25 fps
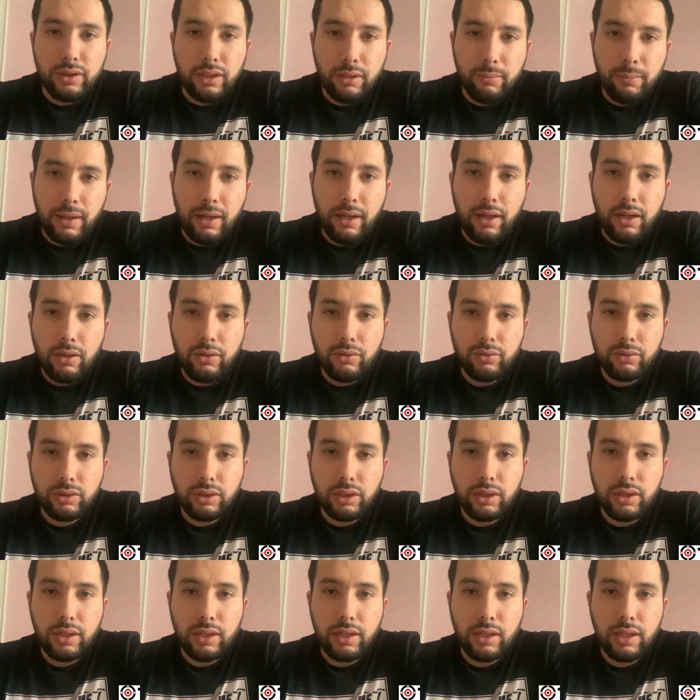about
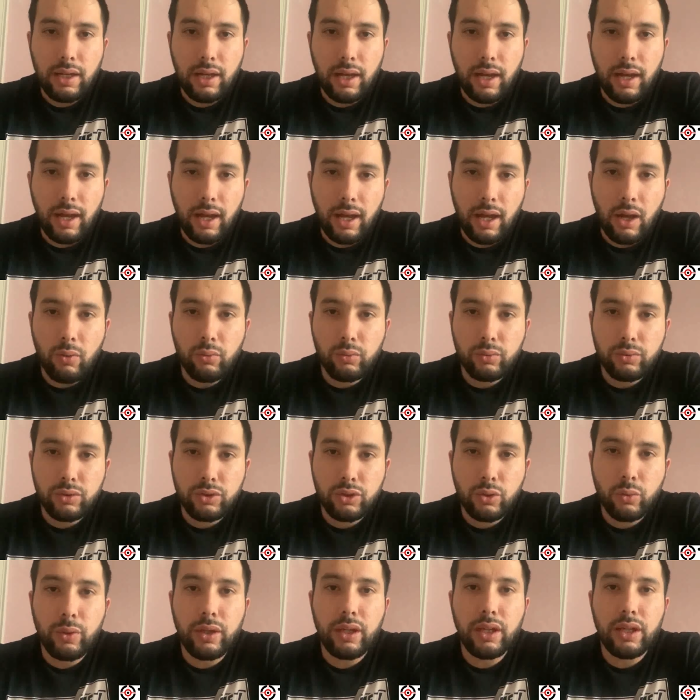how
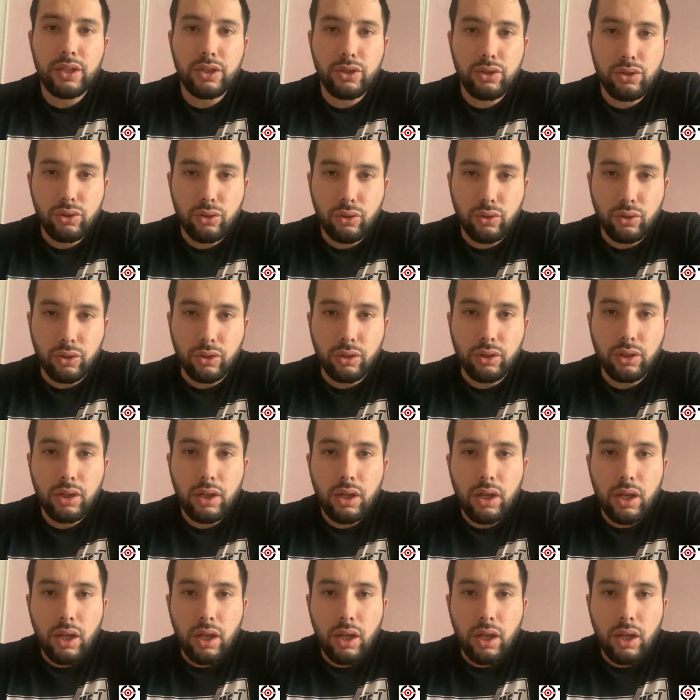do we ensure